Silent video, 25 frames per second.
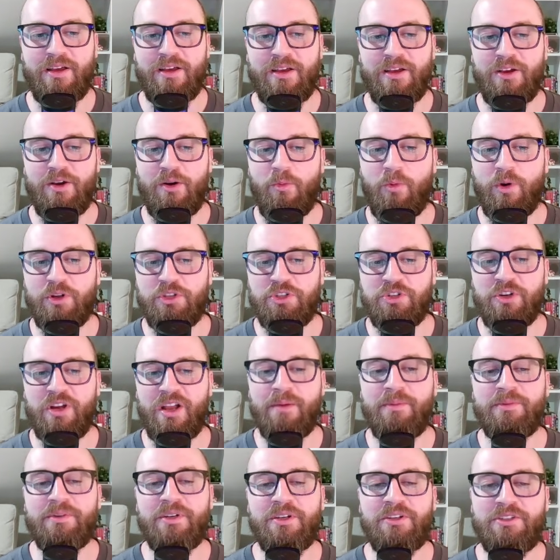What you're
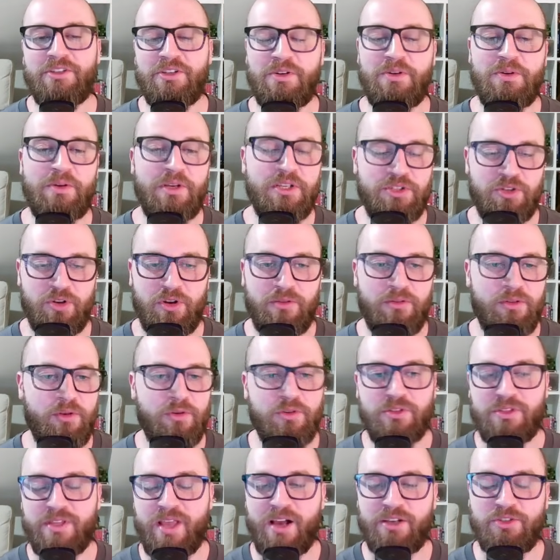able to do, because those
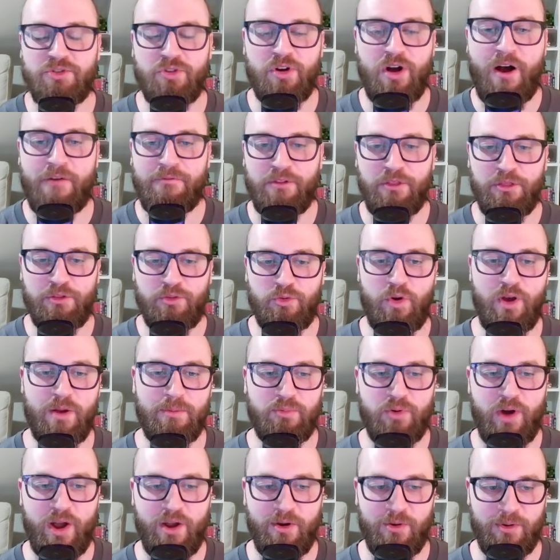decks are often throwing
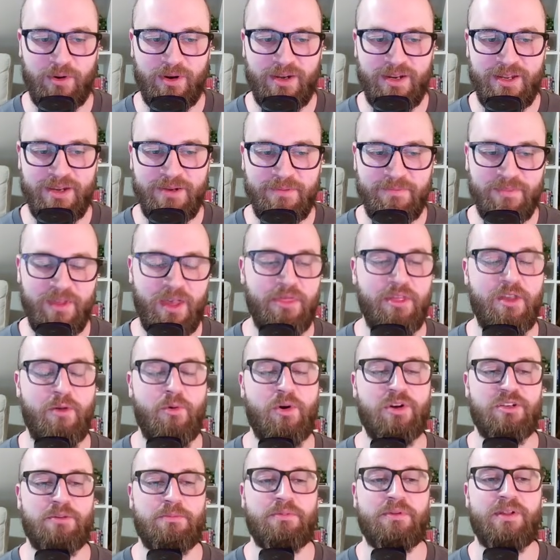priority, and they want
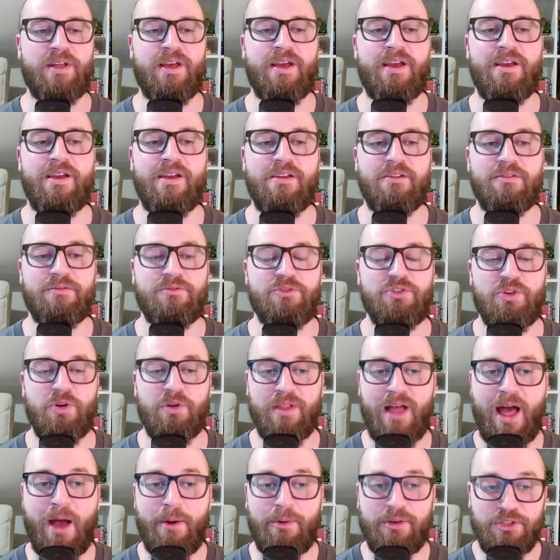to play
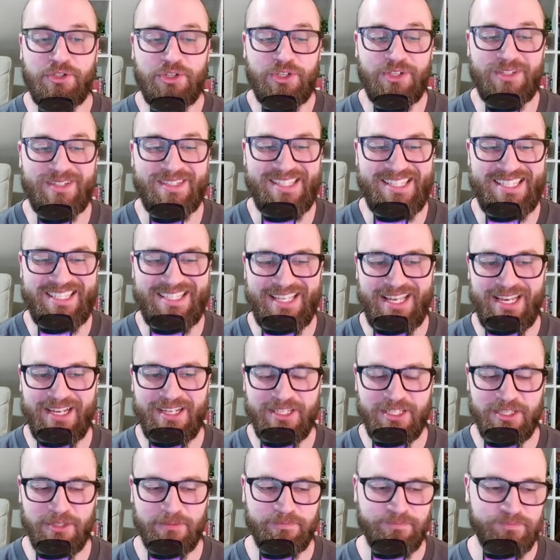Shulao in turn
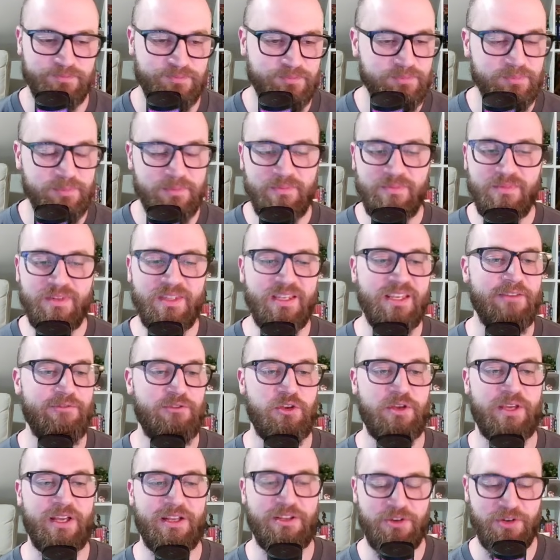6. If you
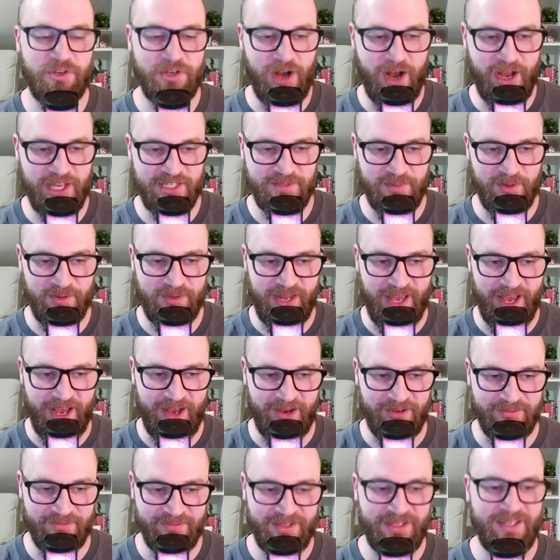get your Cosmo
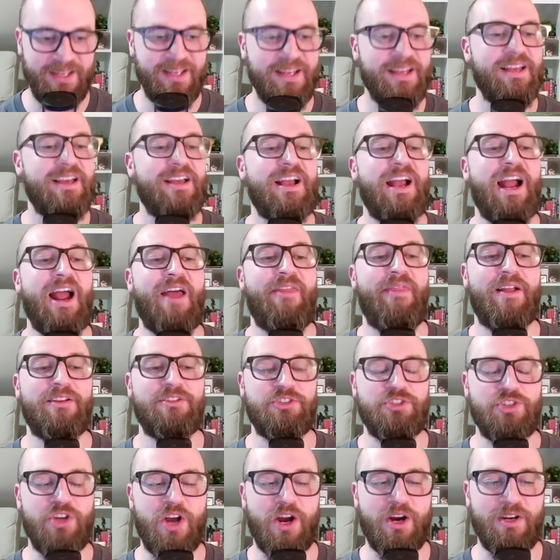down, and then
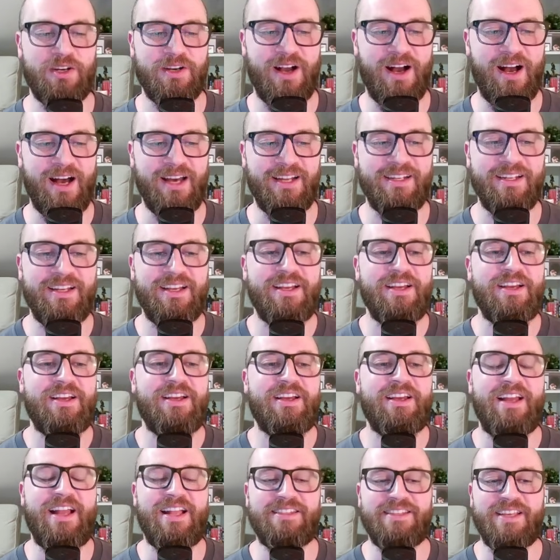Juggernaut,
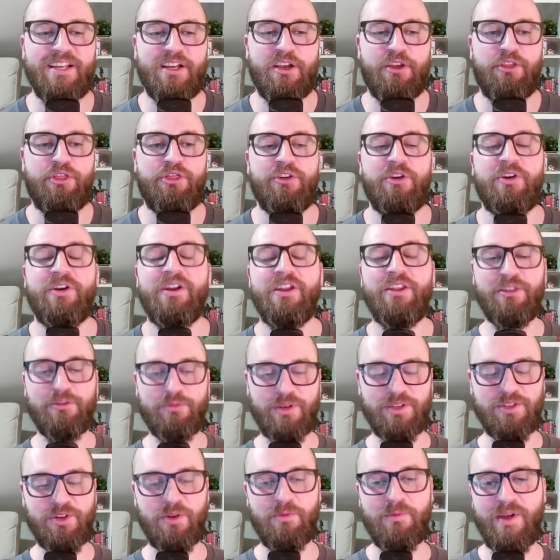it's like
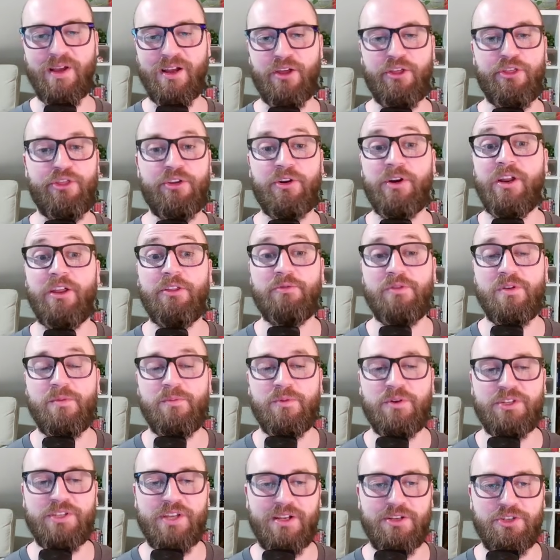it's only like a
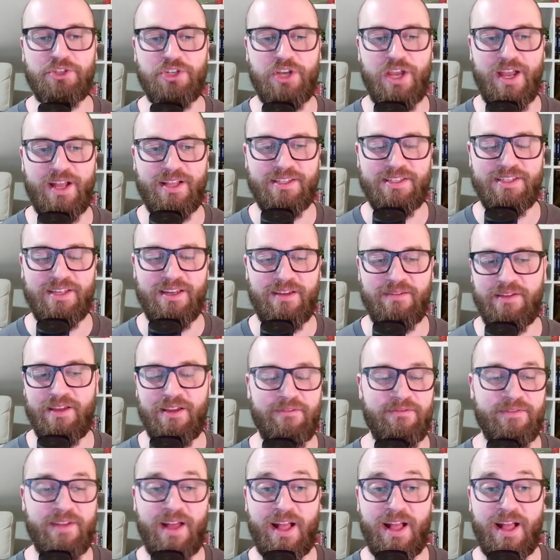33% chance if